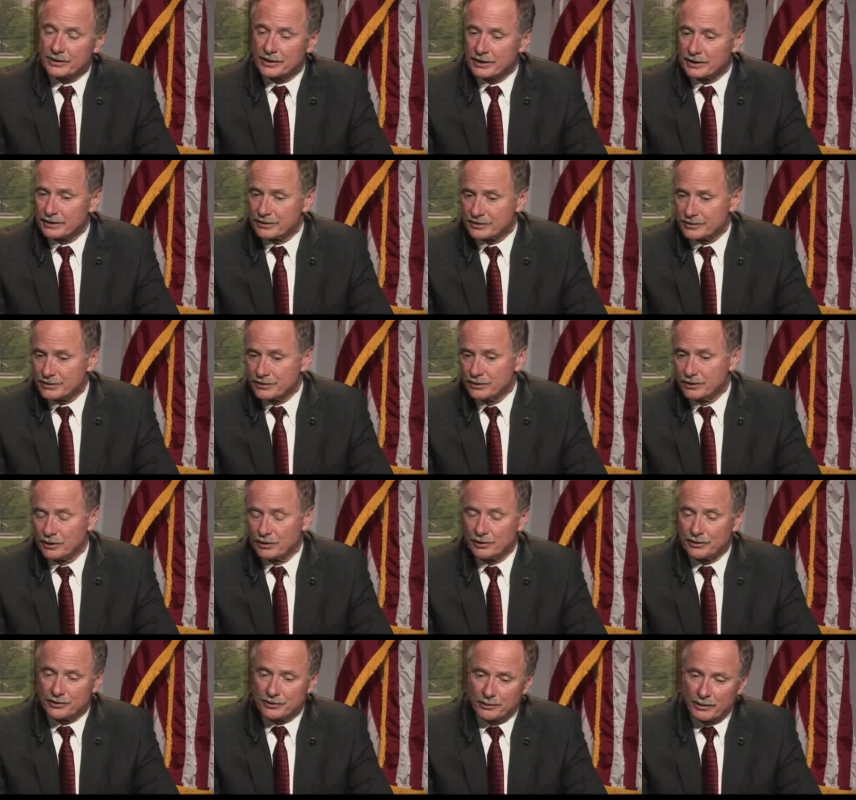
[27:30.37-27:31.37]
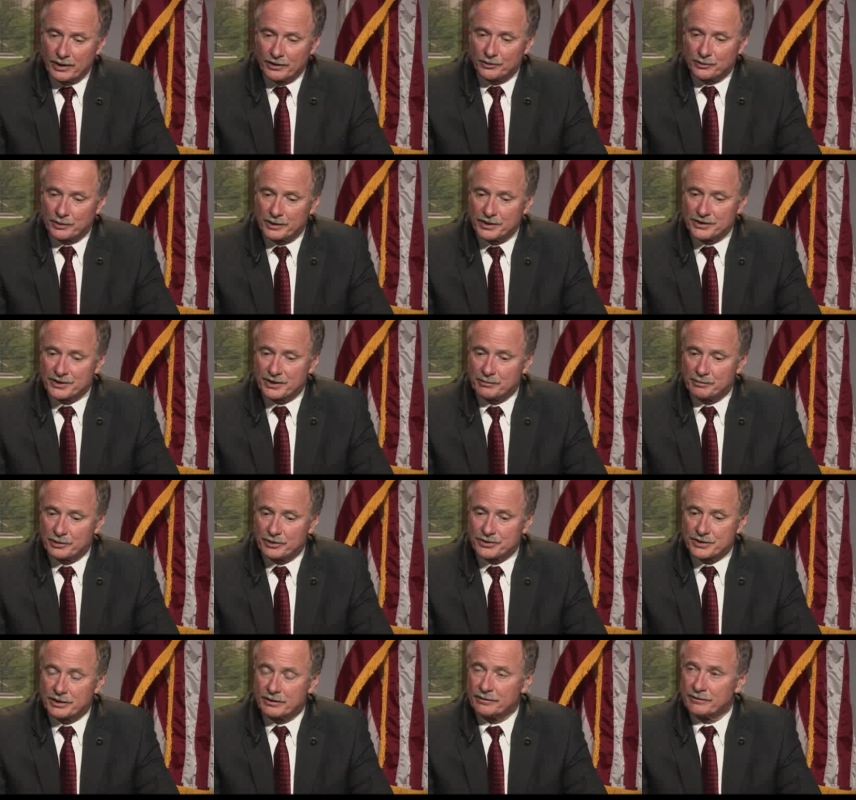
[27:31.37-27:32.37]
As you know, it's around 27%
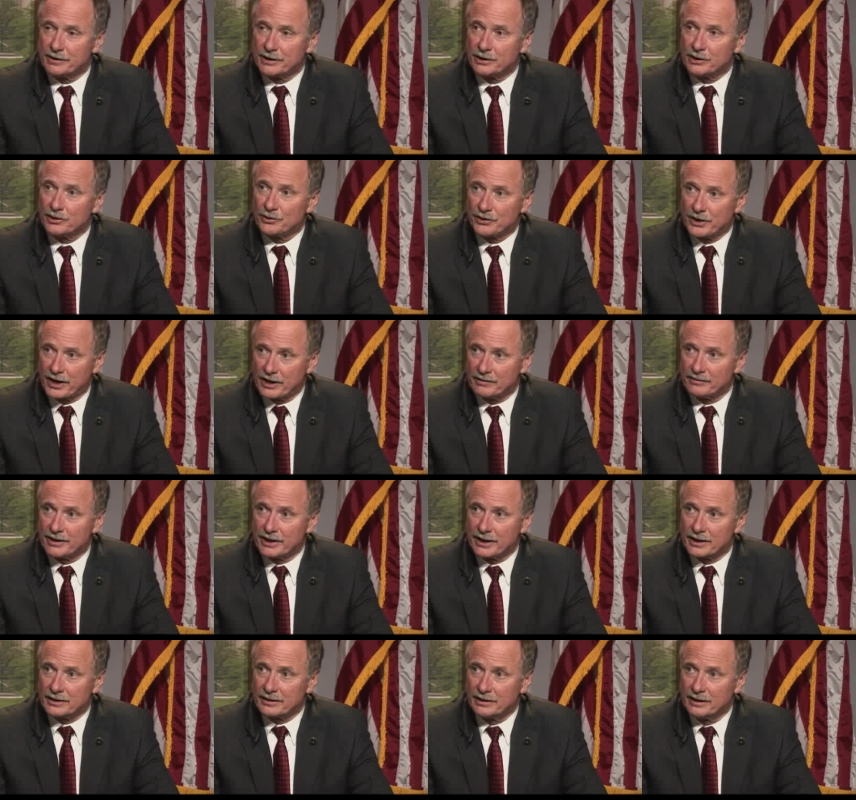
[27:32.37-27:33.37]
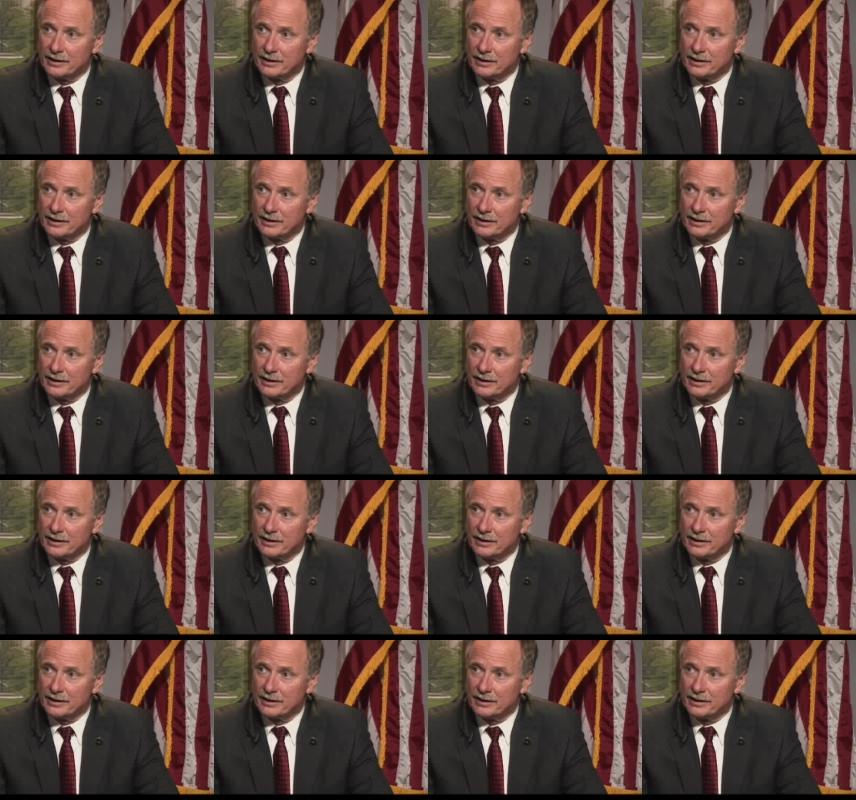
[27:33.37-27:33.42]
of the vehicles have that.